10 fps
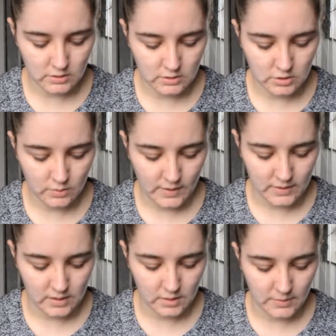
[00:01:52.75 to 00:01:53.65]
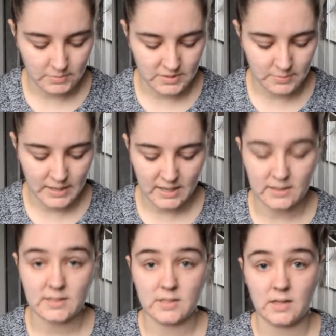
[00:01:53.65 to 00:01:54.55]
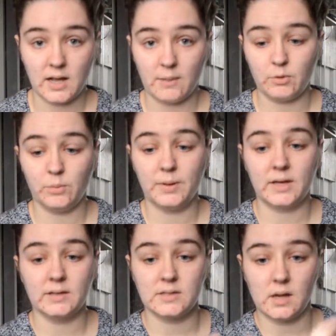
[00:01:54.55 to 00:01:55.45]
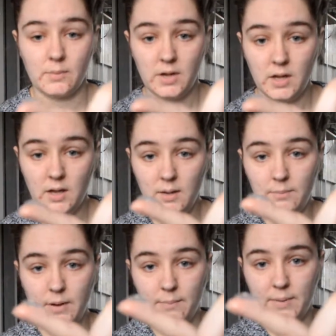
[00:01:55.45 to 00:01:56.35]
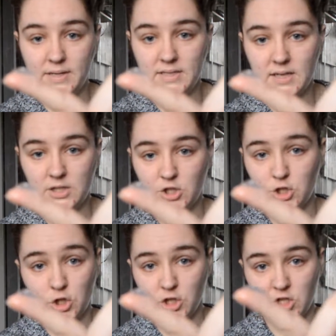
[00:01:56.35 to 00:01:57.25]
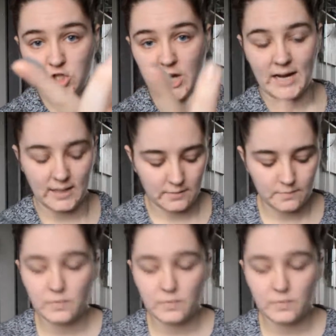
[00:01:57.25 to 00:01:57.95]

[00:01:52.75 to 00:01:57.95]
I don't know whether you're going to be able to pick this, the camera will pick this up, but it basically just looks like jelly.